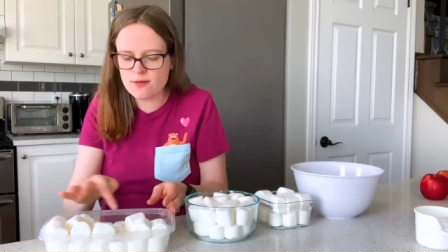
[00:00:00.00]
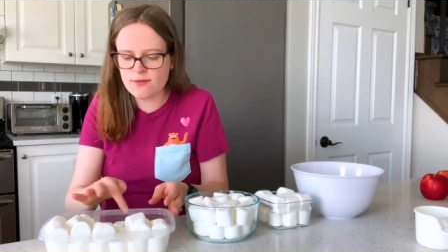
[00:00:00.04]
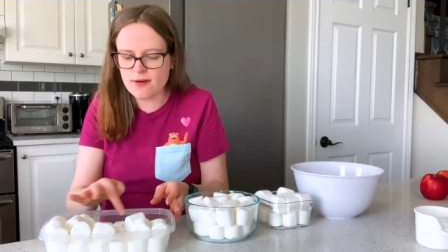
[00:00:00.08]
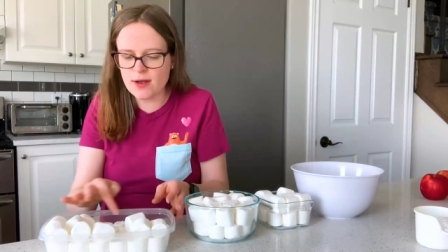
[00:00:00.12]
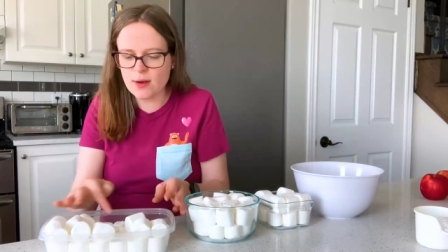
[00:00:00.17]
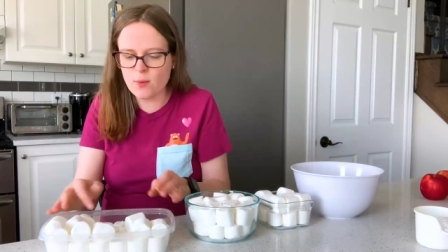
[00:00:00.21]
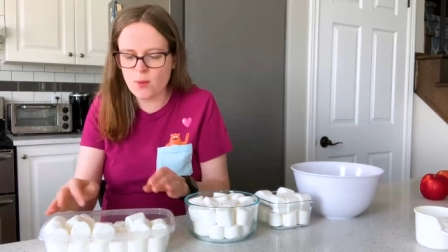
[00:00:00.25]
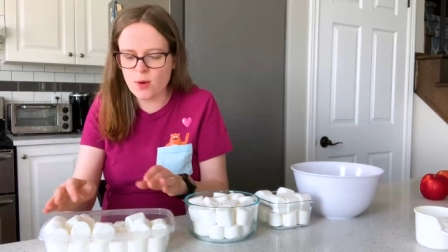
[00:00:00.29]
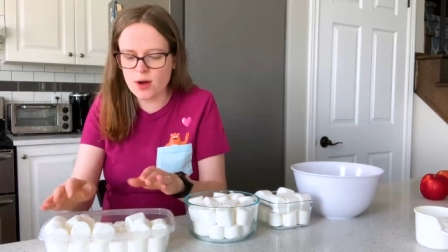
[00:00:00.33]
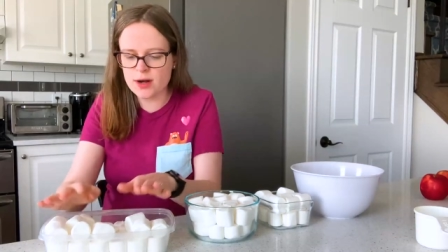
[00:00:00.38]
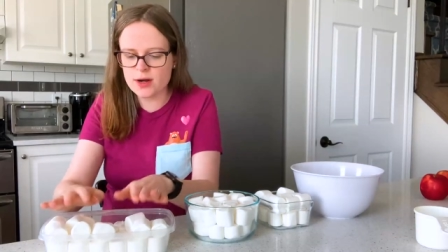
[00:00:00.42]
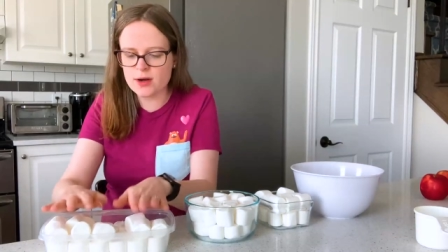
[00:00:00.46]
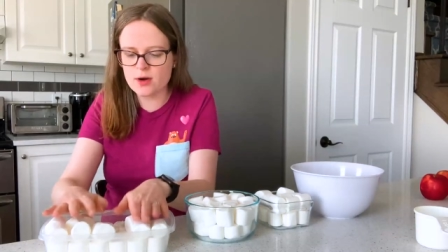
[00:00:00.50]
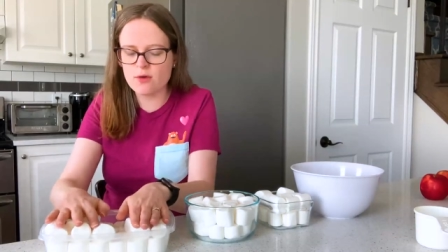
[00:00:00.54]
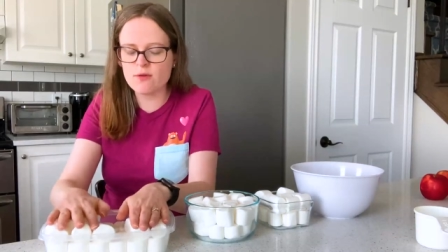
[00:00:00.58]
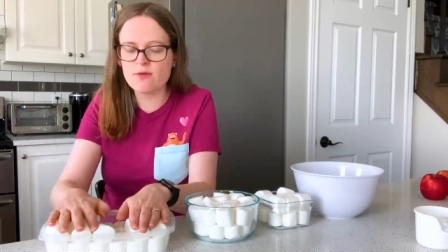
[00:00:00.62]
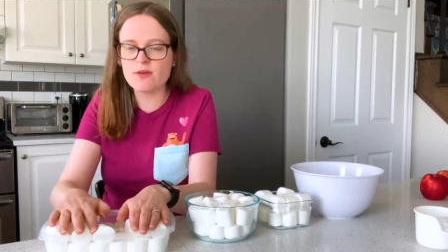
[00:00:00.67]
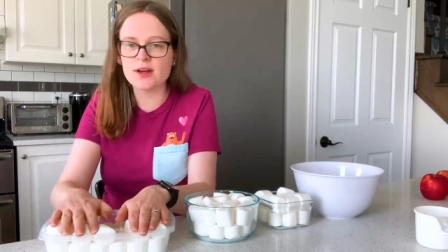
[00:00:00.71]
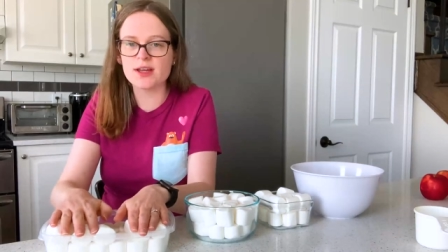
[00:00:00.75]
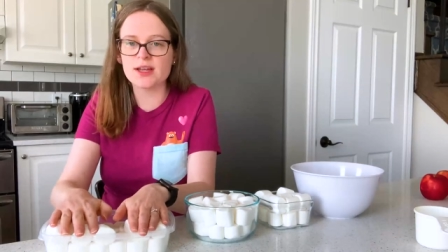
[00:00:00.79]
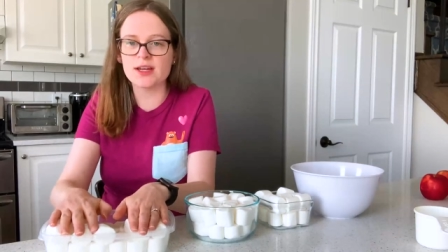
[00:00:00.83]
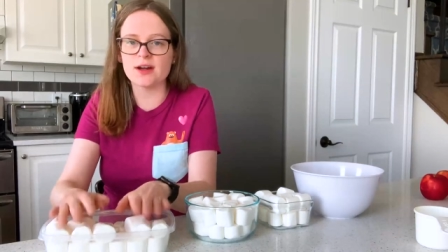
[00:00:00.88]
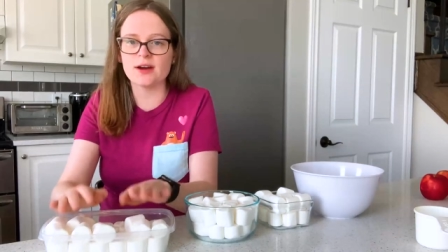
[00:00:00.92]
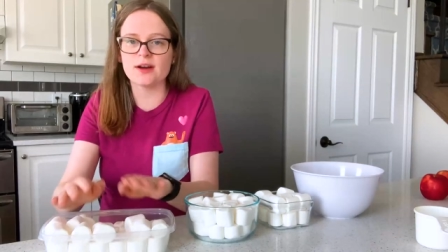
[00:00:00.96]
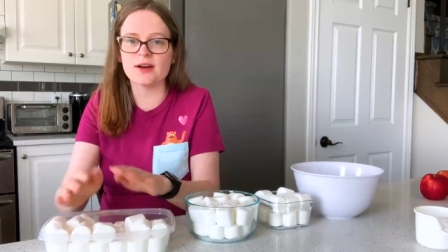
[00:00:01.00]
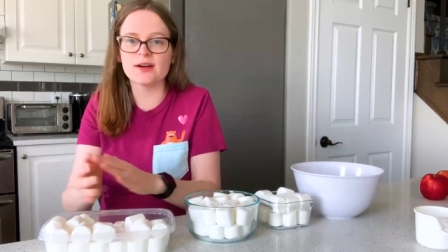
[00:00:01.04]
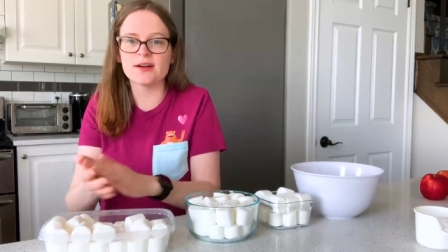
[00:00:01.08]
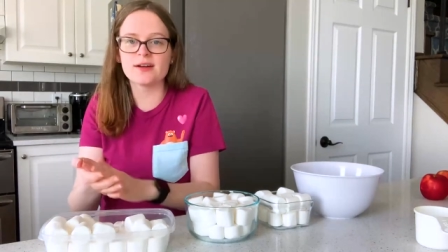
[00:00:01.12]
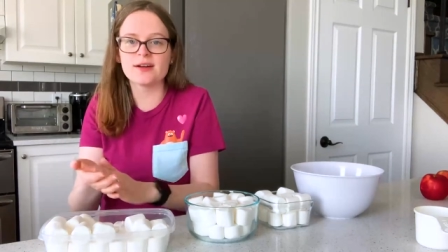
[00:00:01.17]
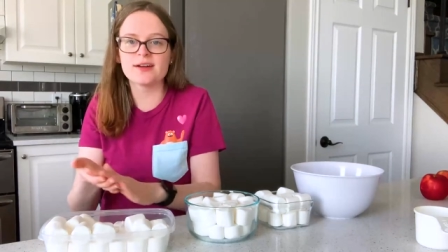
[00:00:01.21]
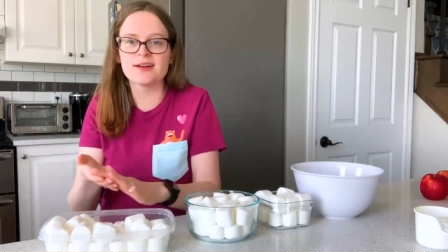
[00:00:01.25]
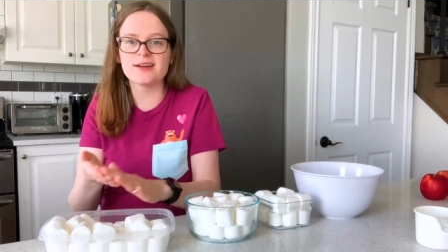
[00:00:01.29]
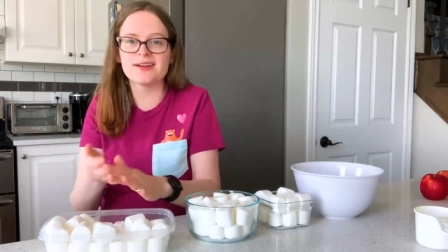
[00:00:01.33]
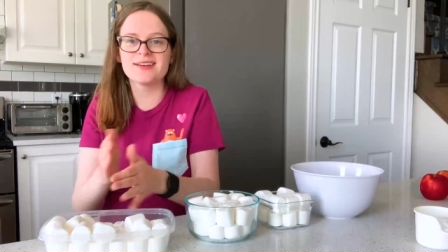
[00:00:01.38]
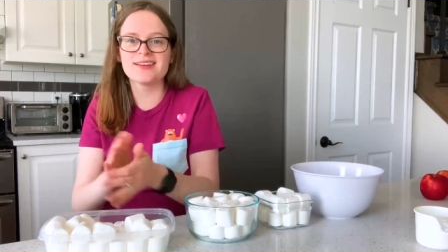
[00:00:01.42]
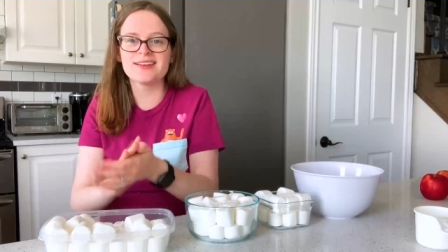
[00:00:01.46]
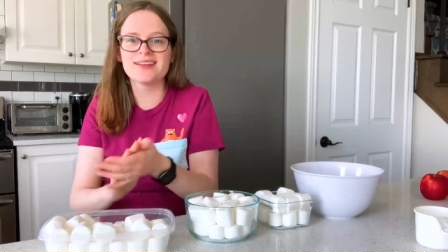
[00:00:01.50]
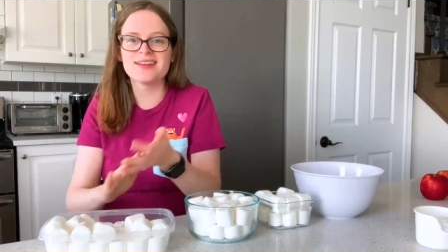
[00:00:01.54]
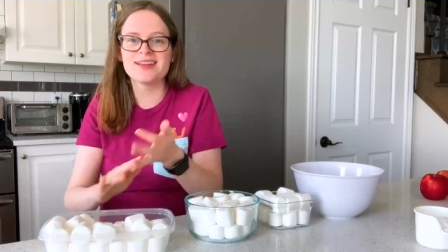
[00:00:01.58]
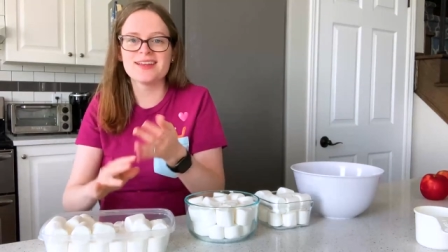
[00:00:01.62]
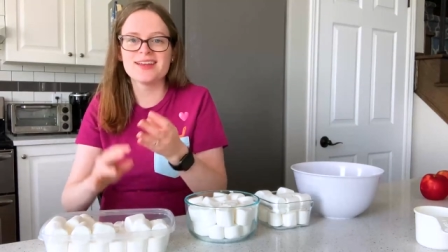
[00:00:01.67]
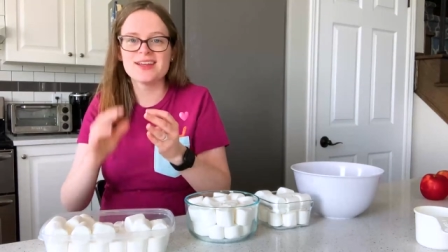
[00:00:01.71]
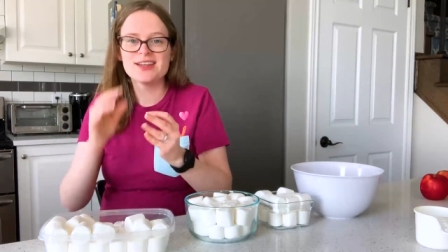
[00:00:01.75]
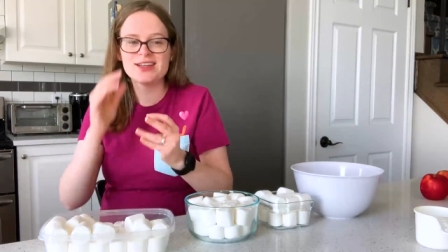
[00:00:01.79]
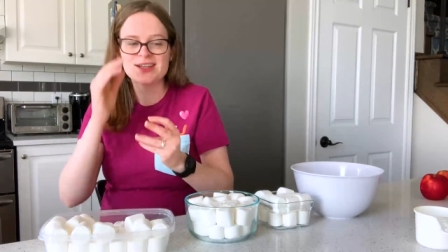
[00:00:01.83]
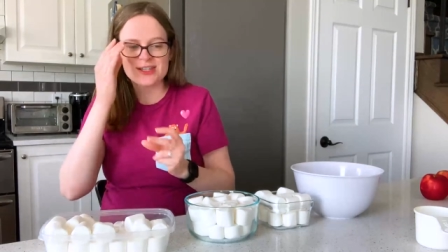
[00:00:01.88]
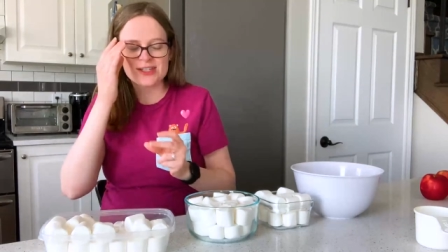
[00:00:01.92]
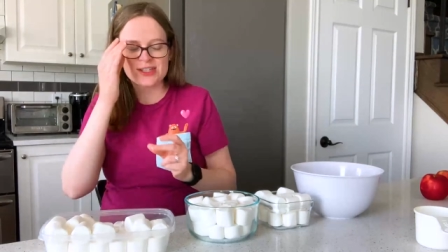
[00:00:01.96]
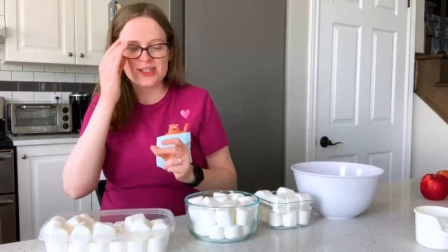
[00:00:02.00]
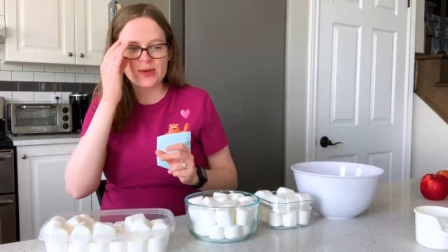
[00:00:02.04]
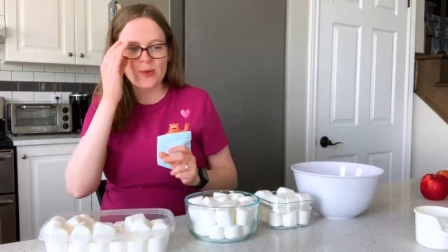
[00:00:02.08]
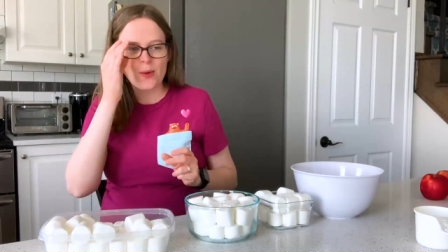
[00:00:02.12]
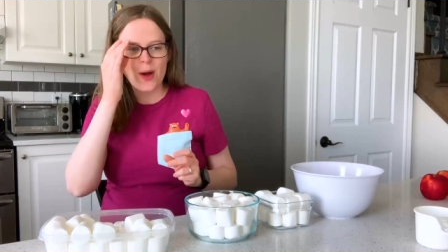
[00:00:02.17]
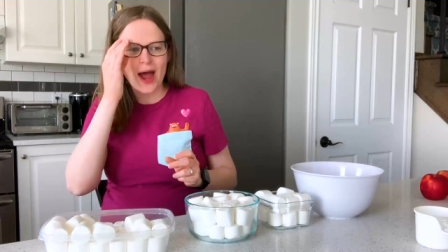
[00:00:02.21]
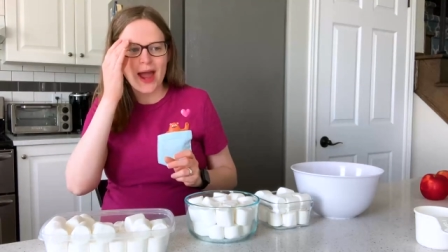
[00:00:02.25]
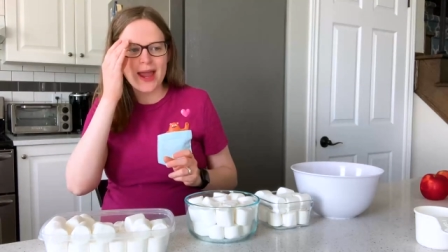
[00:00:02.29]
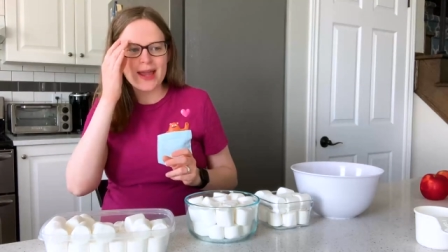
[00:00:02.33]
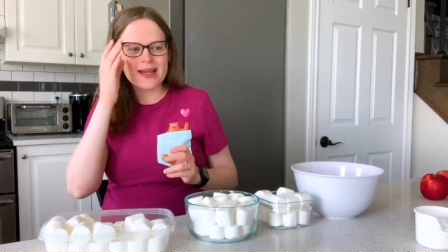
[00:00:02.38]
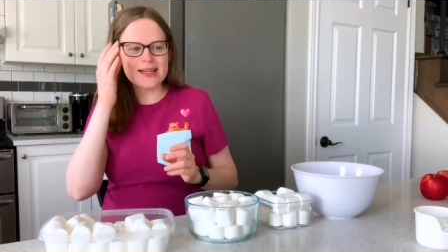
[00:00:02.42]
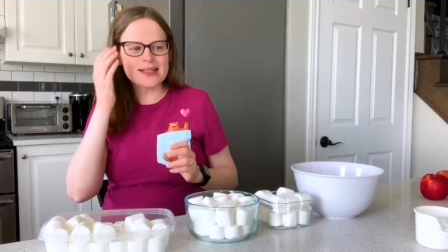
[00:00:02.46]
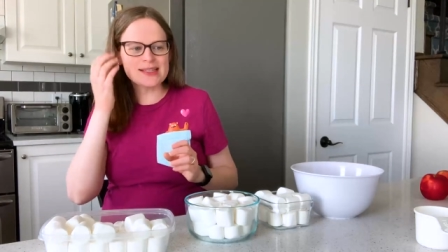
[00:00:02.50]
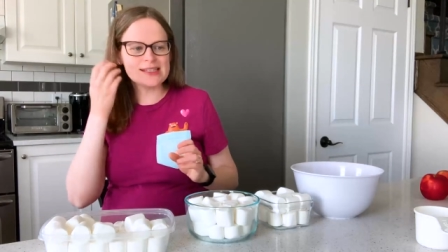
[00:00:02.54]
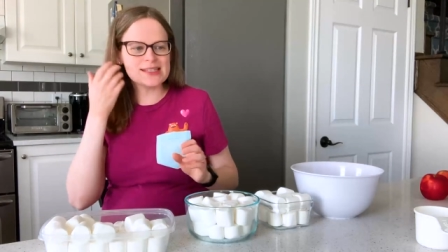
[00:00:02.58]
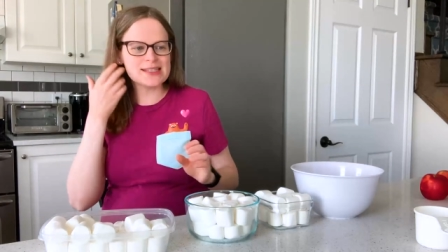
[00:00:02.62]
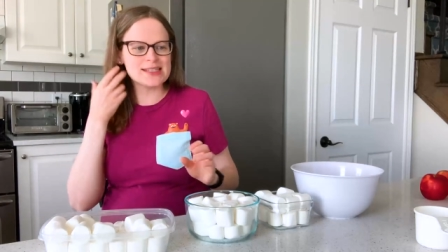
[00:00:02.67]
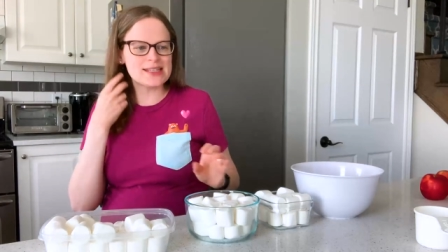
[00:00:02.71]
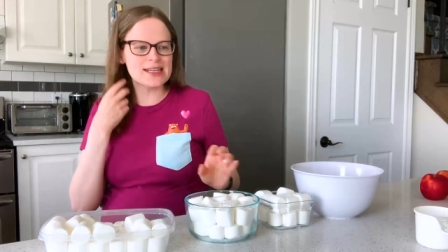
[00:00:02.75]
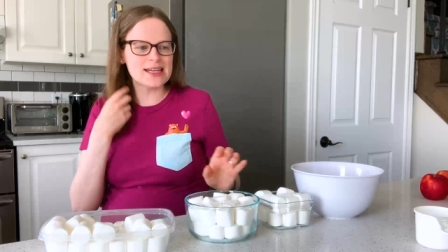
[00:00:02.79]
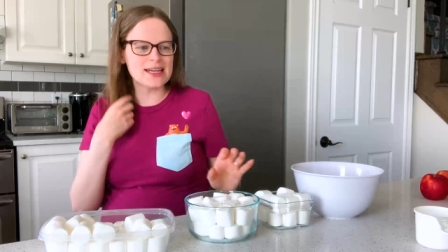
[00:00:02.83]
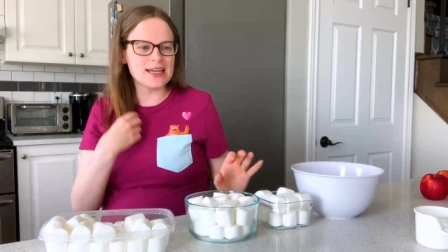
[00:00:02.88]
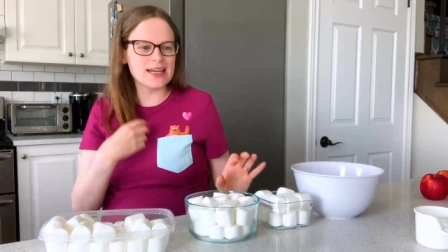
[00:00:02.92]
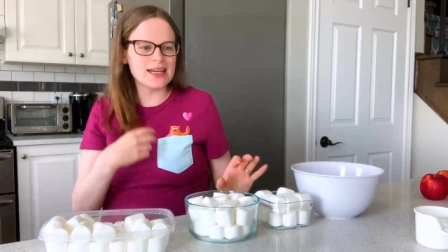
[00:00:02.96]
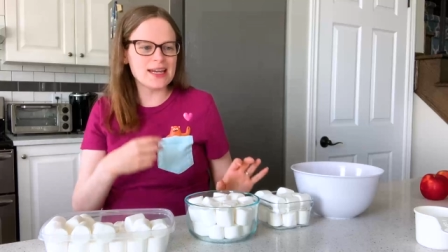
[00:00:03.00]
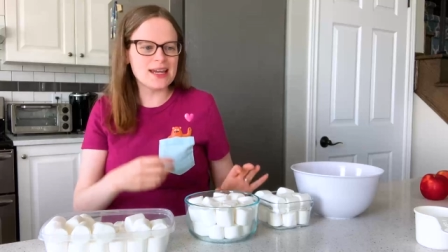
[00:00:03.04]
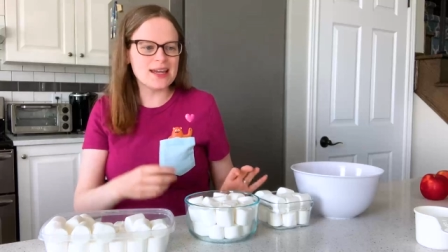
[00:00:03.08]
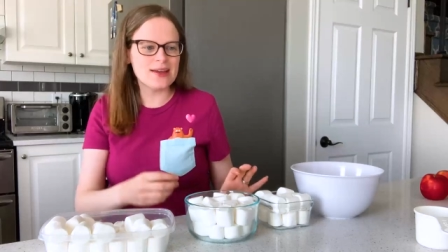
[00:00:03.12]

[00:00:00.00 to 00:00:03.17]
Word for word: wanted over here. So I can see